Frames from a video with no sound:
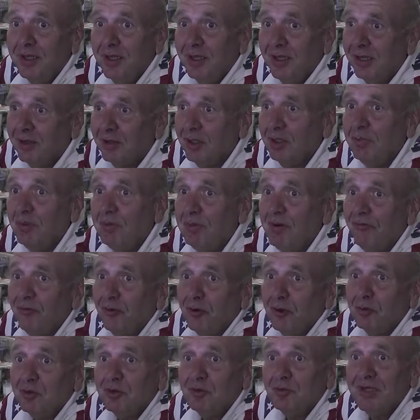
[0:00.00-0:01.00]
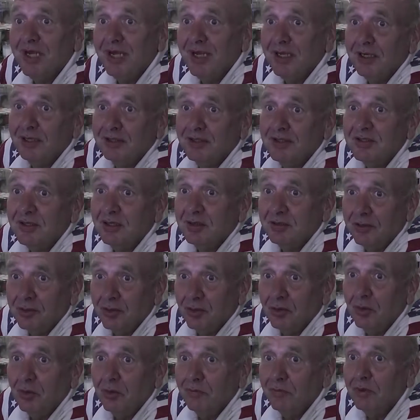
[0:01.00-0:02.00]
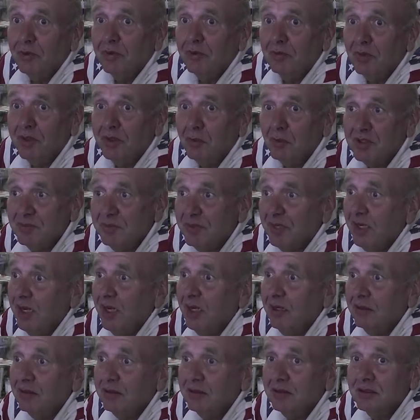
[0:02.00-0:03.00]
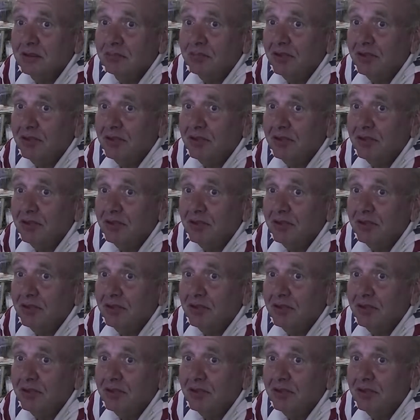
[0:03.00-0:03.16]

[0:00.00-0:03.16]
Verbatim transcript: A little bit before Donna start, took over, when it was Bacalis's,